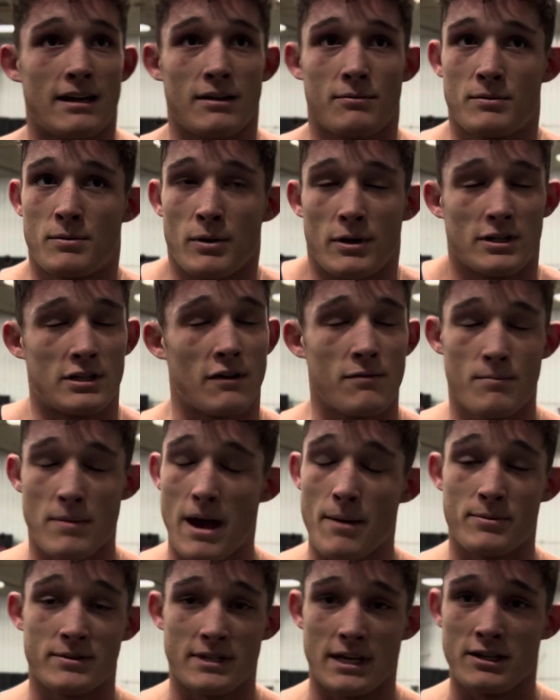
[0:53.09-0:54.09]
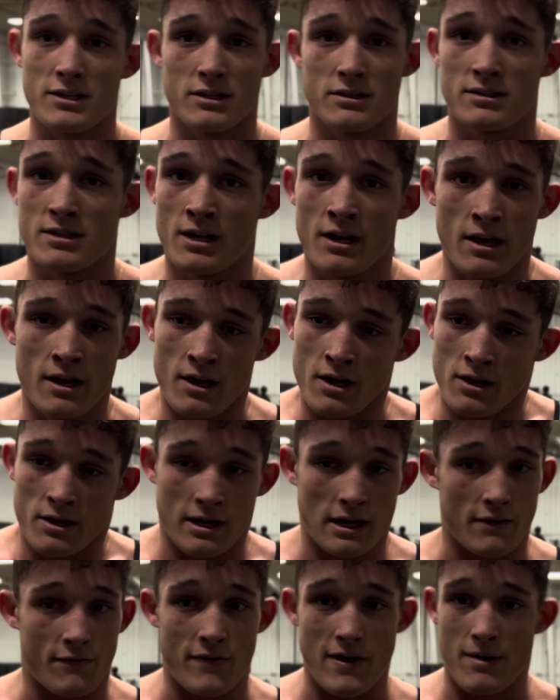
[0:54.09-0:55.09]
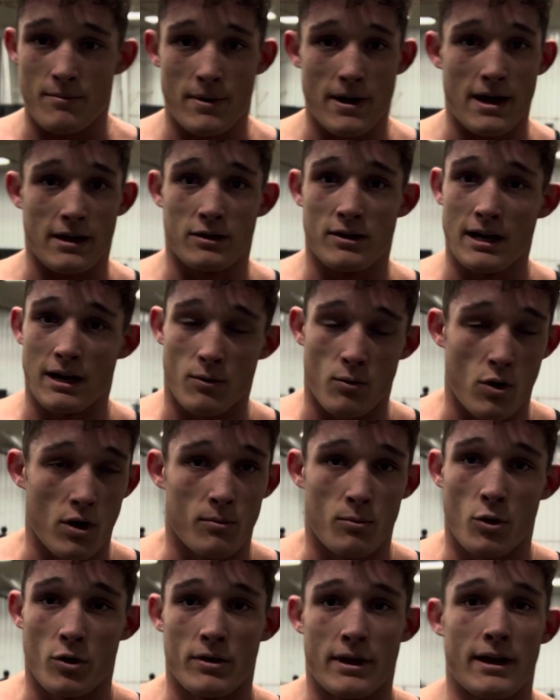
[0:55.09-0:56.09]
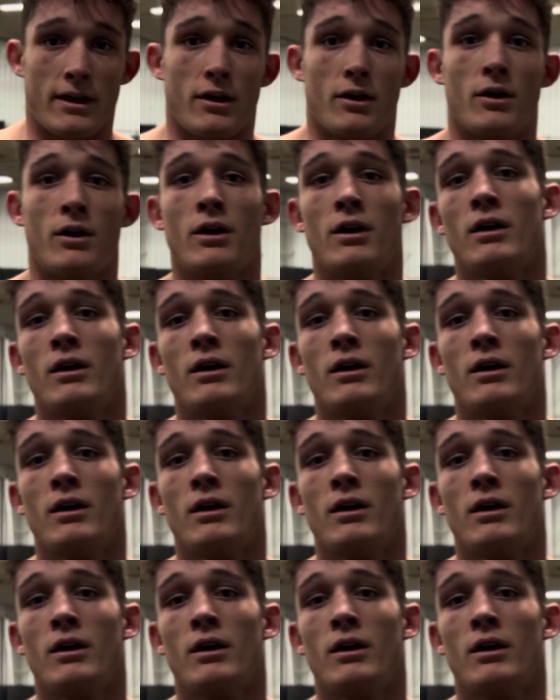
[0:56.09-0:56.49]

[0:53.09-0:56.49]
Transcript: you put yourself in bad positions. You gotta fight back, you gotta want it more than they do.